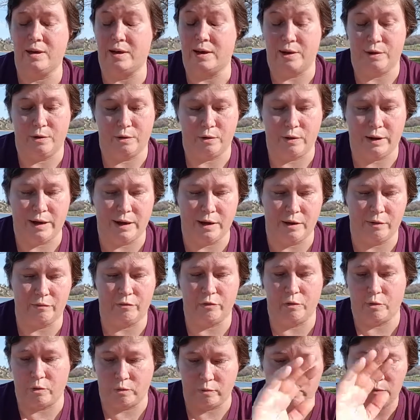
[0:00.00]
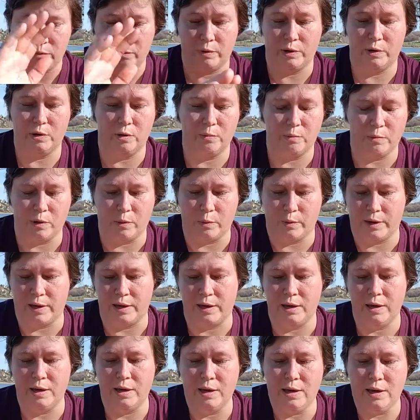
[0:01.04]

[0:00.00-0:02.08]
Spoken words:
And I got out of Rouen and went on my way.